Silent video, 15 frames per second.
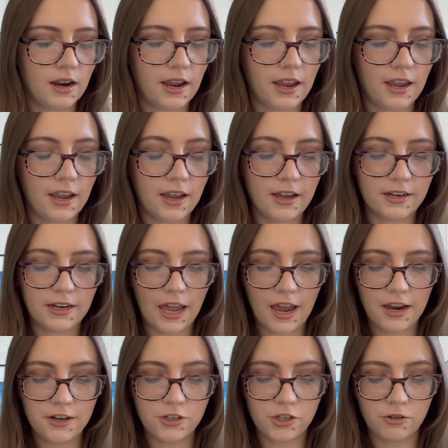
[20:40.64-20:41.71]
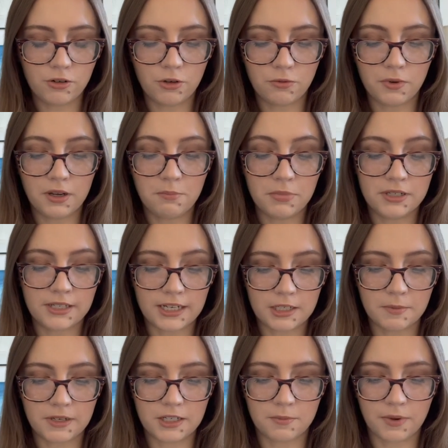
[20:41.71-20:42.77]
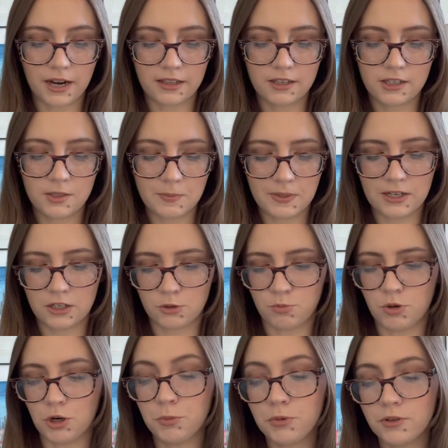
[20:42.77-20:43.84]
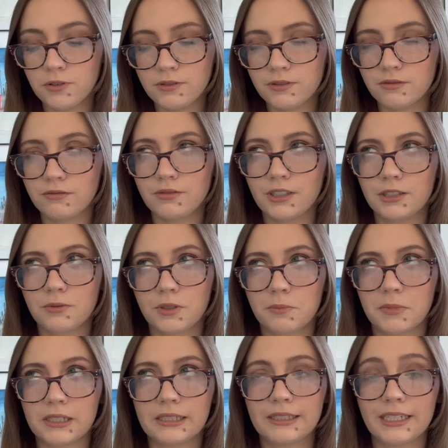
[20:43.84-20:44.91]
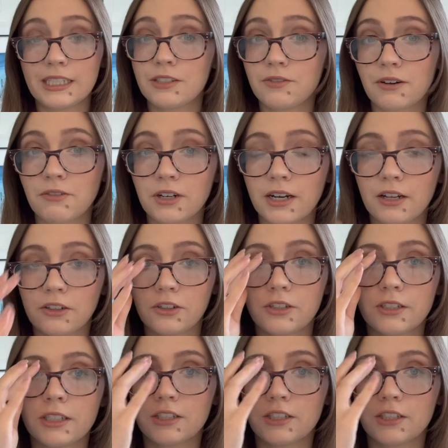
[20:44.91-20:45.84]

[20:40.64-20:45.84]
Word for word: and I don't know what possessed me to buy this because purple is one of my least favorite colors.